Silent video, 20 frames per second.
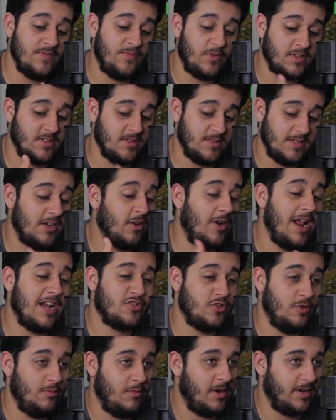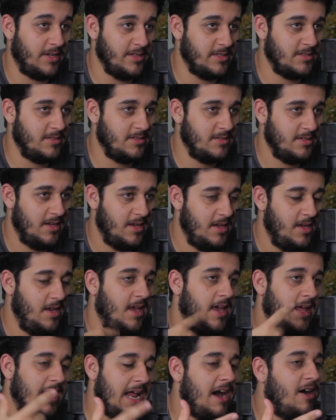versus international markets
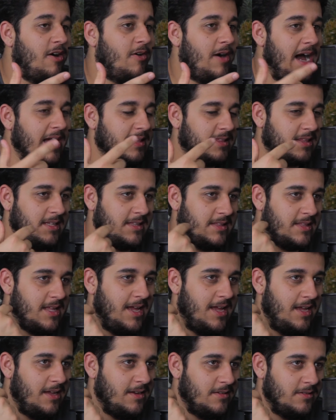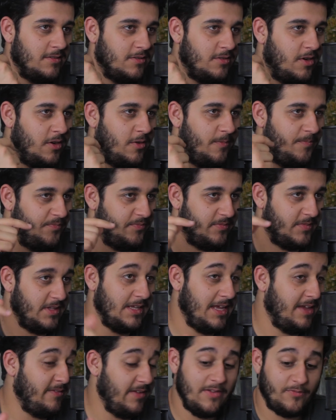and how I think that,
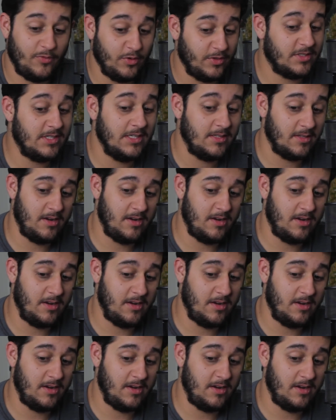if we see the